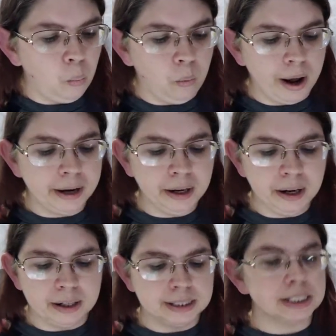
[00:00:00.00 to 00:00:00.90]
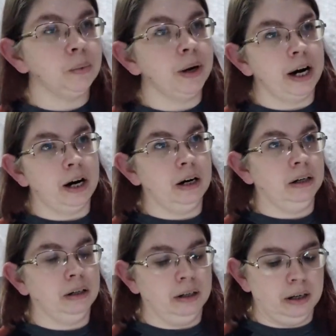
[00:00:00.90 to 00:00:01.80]
1 square
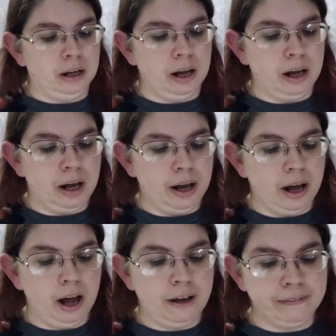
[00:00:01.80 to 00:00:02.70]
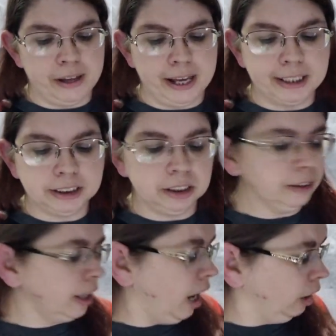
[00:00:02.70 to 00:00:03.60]
of each of the
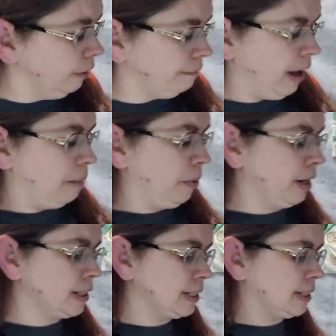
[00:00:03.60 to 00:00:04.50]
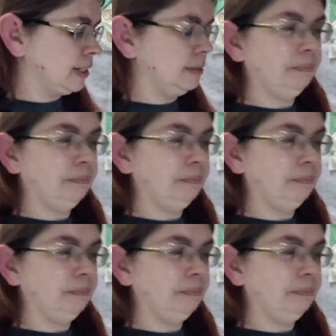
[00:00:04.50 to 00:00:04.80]
color fabrics